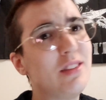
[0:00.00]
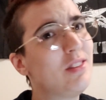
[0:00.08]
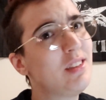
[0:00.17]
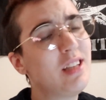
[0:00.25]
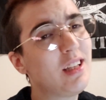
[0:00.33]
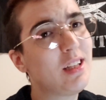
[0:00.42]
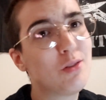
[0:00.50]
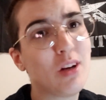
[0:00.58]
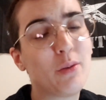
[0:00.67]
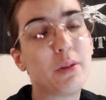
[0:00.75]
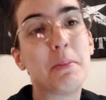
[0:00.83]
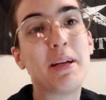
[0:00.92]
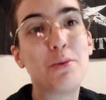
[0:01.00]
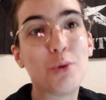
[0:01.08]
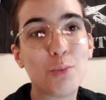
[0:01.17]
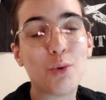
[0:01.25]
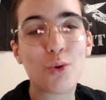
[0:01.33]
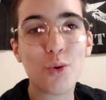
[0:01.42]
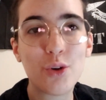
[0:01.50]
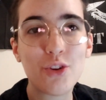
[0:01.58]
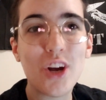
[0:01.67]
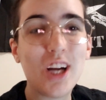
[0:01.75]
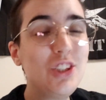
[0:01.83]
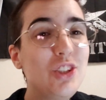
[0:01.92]
There's nothing wrong with my normal corner.
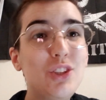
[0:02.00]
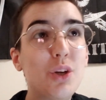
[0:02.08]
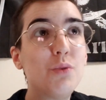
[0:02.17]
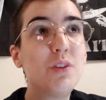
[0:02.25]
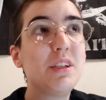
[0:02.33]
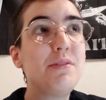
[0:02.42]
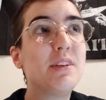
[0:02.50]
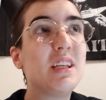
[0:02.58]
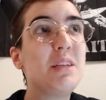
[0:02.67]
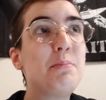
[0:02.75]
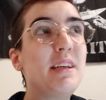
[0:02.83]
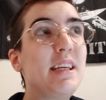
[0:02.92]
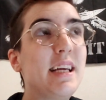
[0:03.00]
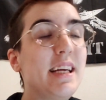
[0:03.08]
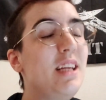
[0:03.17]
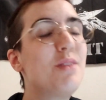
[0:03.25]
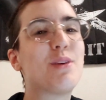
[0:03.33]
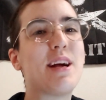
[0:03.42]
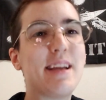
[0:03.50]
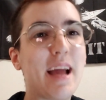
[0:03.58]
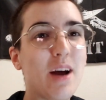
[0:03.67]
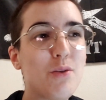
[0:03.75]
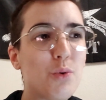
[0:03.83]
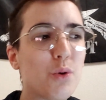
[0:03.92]
I just don't really feel like being in it right
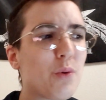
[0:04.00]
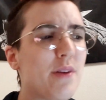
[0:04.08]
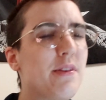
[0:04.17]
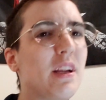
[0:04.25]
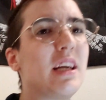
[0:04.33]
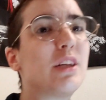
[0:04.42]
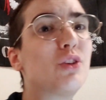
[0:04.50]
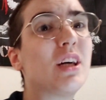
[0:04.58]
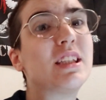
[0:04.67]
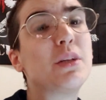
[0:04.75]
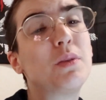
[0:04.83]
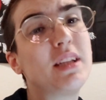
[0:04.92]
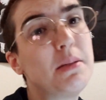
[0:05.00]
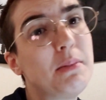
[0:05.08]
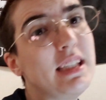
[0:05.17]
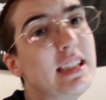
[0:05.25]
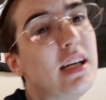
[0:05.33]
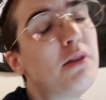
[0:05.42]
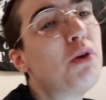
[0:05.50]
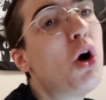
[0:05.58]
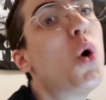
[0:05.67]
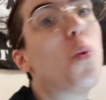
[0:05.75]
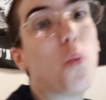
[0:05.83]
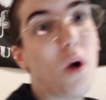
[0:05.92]
now, nor do I feel like addressing within myself
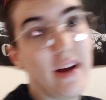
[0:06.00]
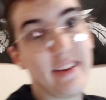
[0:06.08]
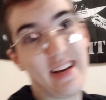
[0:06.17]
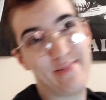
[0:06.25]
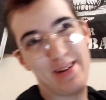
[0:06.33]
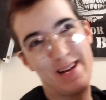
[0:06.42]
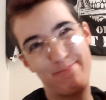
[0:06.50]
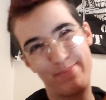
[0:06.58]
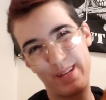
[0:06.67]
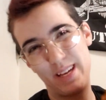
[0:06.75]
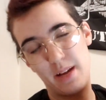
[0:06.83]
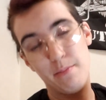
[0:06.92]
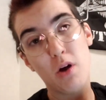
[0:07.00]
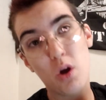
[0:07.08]
why that might be.